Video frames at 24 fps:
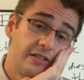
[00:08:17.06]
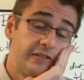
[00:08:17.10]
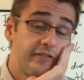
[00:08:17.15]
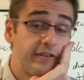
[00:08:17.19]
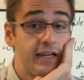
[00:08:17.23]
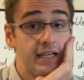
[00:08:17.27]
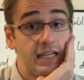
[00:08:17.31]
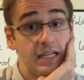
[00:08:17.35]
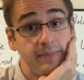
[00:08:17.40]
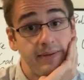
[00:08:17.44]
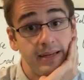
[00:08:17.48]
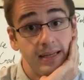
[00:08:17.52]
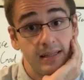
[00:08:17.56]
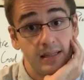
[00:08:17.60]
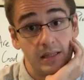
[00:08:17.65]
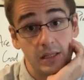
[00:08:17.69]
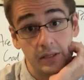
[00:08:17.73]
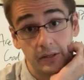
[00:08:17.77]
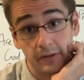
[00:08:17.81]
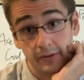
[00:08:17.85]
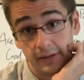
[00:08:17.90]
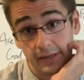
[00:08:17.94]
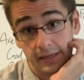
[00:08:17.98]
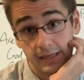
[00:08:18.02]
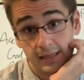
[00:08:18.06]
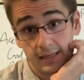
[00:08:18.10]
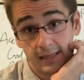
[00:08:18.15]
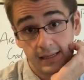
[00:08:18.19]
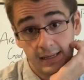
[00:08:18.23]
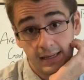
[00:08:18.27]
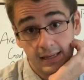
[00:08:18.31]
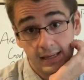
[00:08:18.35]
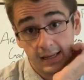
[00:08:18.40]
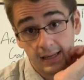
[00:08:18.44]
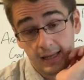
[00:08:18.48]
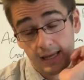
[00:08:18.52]
of divine command theory,
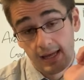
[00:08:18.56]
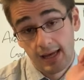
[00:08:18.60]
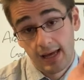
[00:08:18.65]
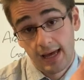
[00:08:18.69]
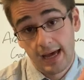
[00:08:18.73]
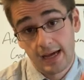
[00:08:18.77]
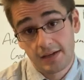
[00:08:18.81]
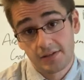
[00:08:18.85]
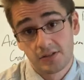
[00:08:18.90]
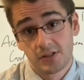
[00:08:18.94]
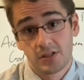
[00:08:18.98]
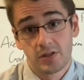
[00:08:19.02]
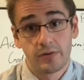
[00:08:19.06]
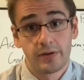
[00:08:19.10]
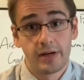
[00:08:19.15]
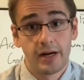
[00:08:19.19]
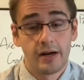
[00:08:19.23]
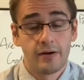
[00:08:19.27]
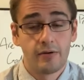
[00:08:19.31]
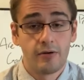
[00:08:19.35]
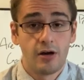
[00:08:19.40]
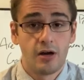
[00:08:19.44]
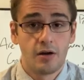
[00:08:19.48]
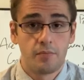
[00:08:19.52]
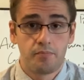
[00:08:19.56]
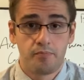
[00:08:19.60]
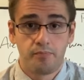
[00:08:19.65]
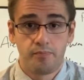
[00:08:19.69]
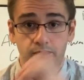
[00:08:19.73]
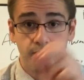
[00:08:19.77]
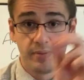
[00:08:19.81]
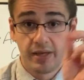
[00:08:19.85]
actions are right or wrong